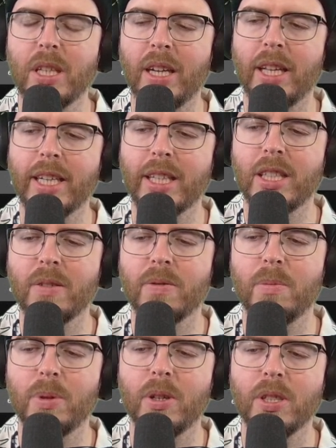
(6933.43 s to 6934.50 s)
like a
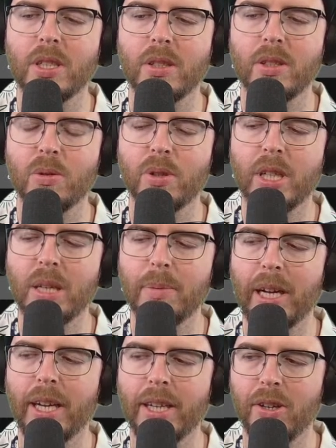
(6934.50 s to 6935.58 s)
different person talking
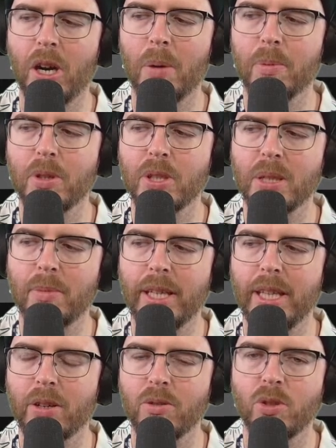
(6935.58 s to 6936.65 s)
about like an opera or something like
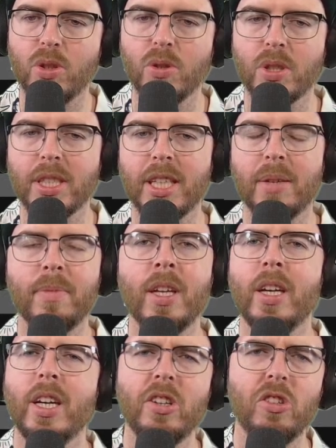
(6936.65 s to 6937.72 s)
that, or introducing them.
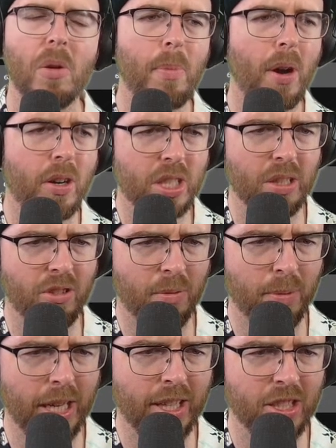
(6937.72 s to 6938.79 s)
There were boxing ring
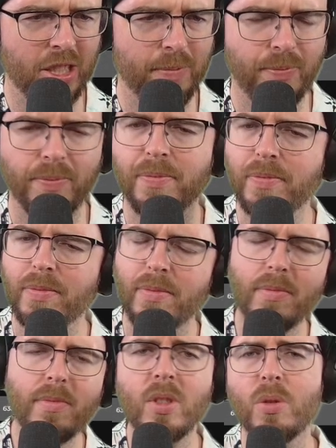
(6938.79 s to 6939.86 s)
parts.
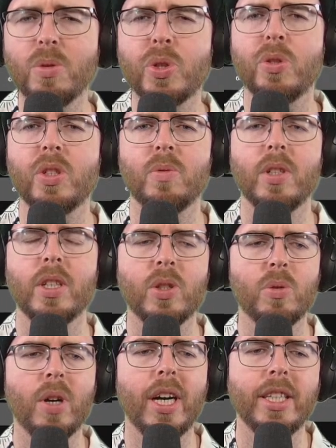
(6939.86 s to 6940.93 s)
All sorts of really
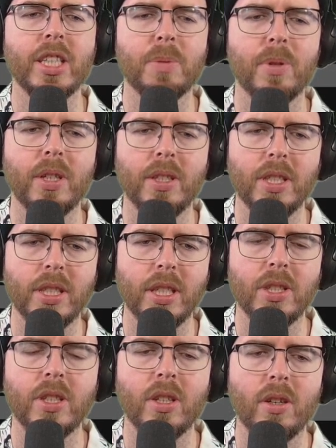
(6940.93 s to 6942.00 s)
cool ideas put into
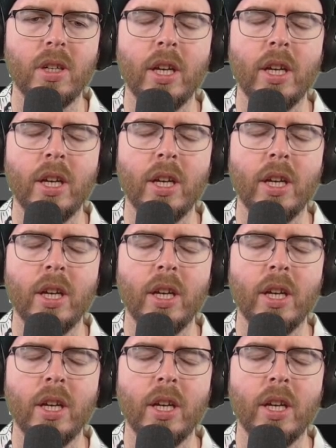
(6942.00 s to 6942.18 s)
this, you know.